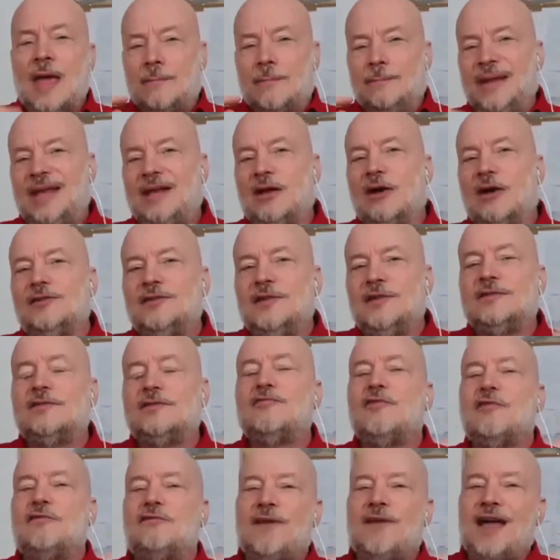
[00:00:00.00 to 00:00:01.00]
Because it's a
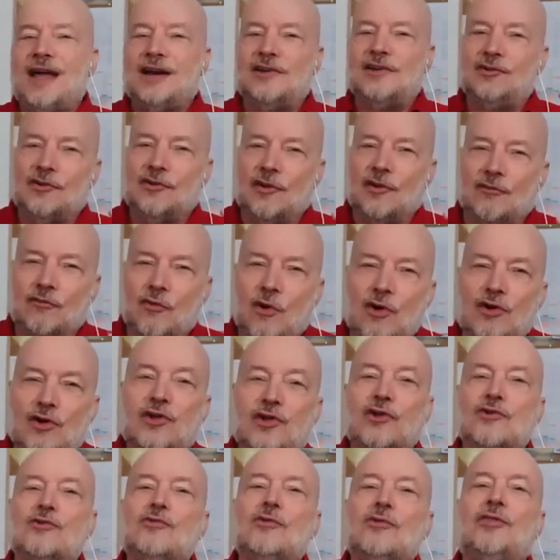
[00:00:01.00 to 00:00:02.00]
reflection of what
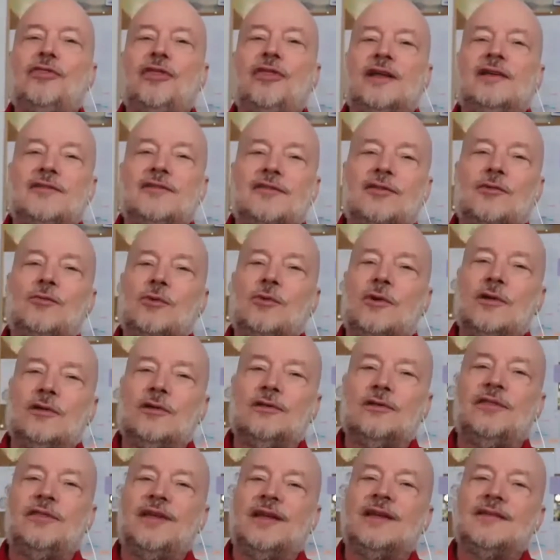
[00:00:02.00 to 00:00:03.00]
Google thinks the
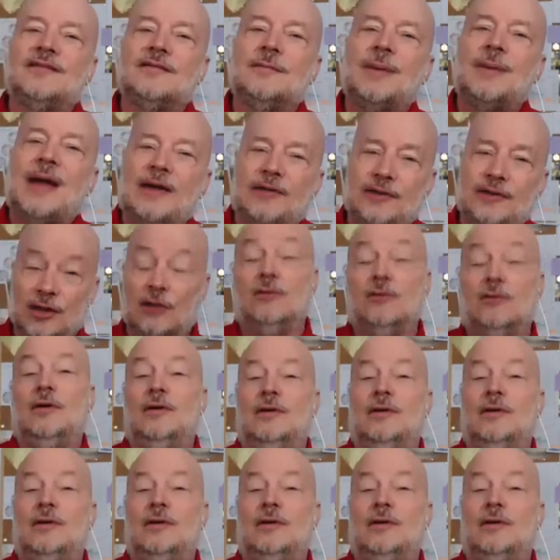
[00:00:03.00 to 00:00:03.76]
world thinks about you.